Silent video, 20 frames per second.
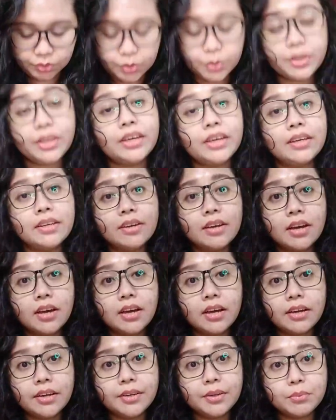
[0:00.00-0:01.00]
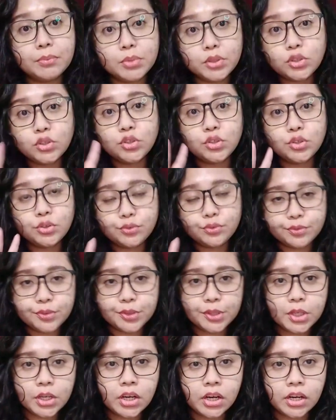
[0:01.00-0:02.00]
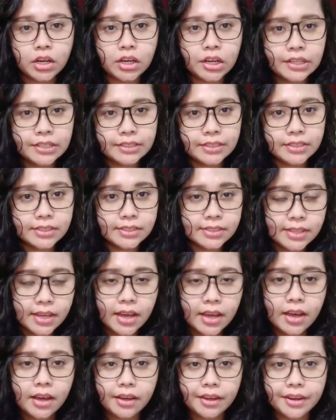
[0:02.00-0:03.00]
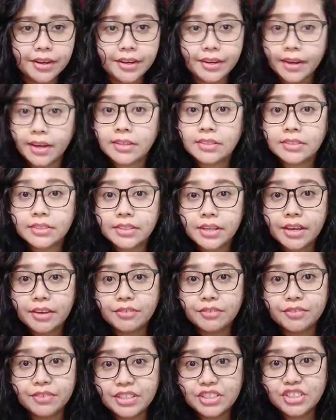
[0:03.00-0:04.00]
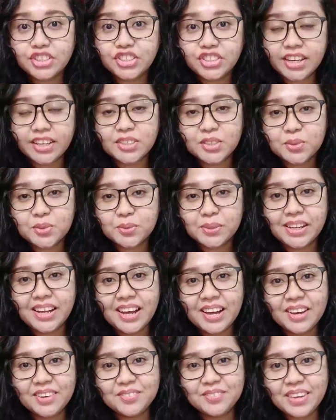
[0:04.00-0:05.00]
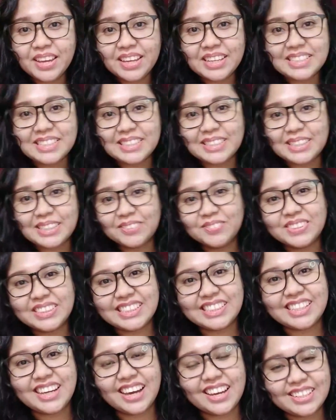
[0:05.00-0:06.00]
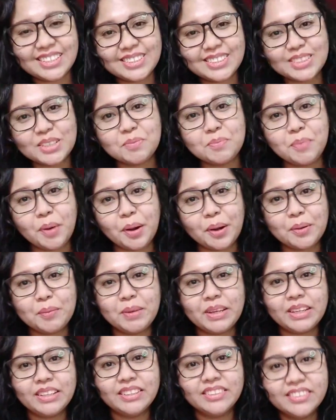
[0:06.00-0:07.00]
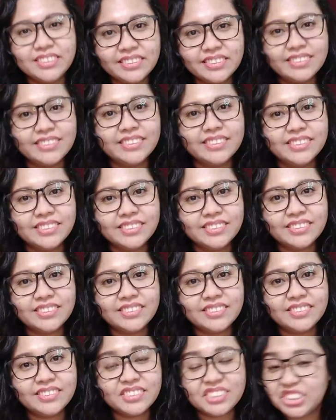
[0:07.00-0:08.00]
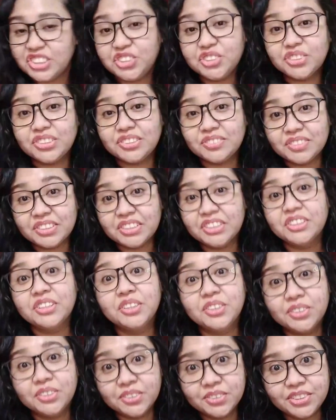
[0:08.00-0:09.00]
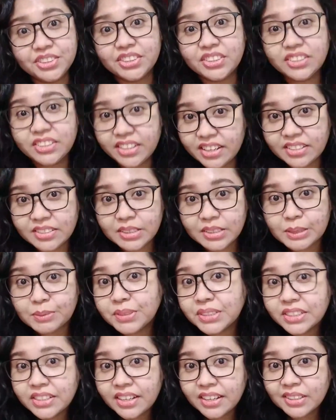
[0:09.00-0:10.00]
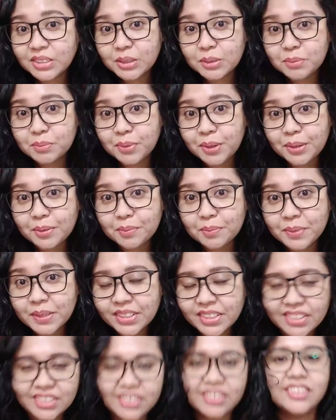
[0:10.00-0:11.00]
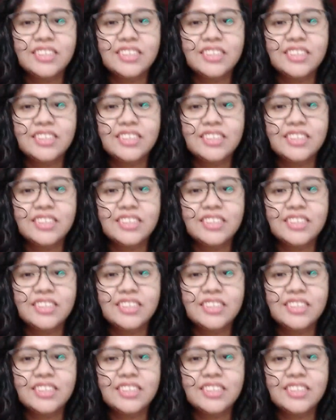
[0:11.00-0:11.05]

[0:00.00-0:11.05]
Okay, number 2 for cons. Not every JET will have a subsidized apartment. Did you even know you can get a subsidized apartment?